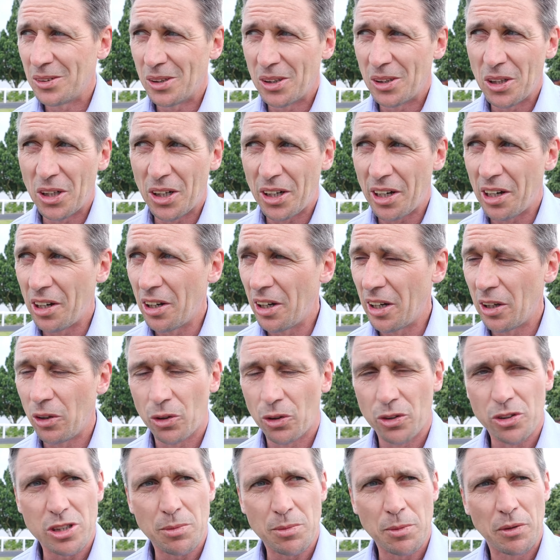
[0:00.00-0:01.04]
a lot of Lyle
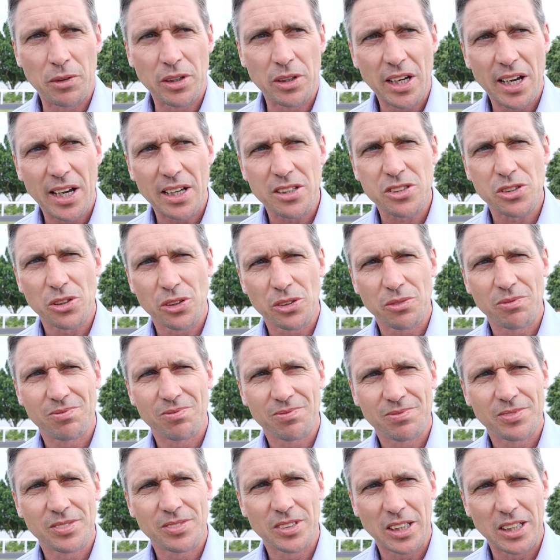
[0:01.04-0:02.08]
owners. I mean, yeah, so
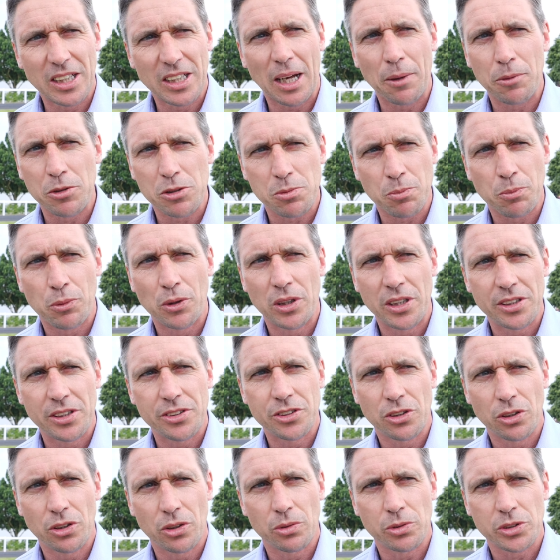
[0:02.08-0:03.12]
that was
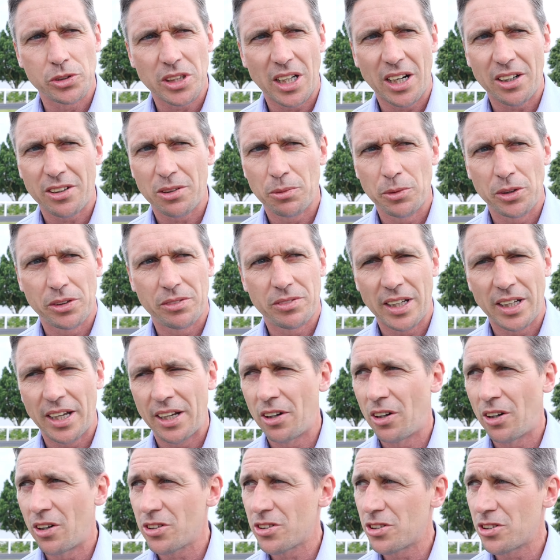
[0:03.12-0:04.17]
brilliant. You know, I started with
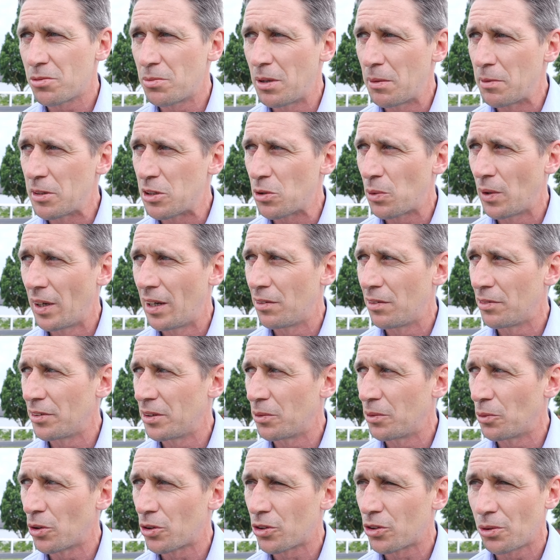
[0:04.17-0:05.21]
10 horses, maybe 12, and
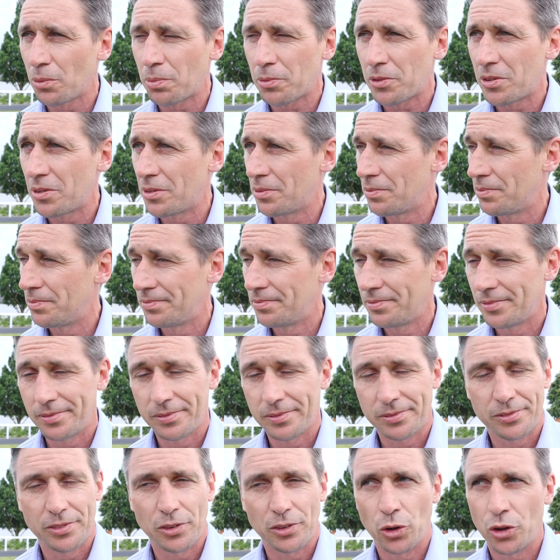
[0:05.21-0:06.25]
he walked up to
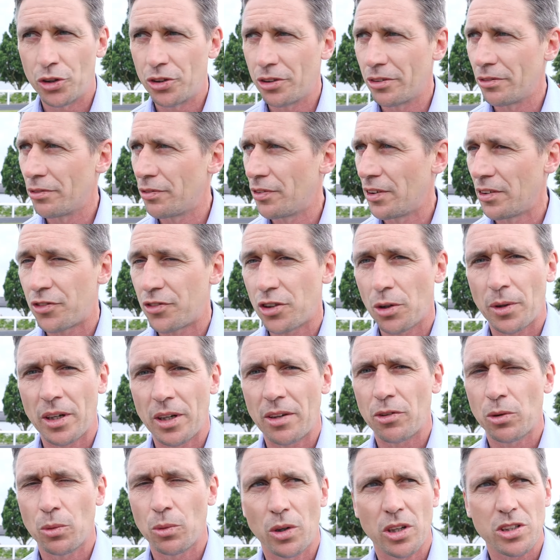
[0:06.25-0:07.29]
150 or
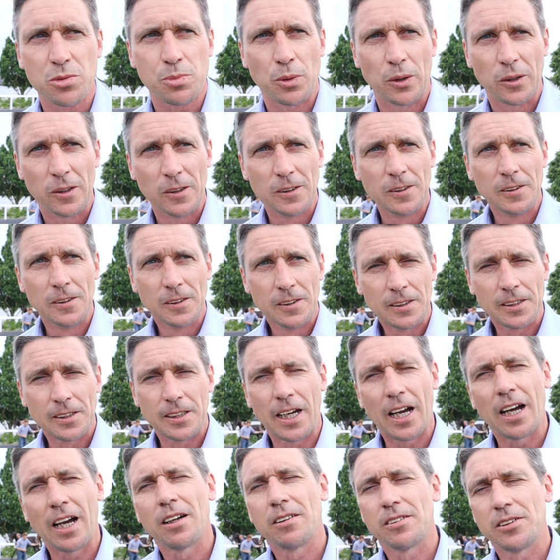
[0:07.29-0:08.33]
whatever it was. But
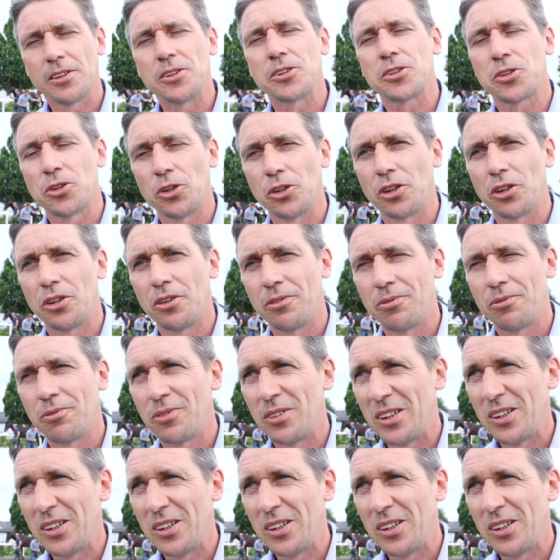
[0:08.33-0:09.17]
yeah, it's good, and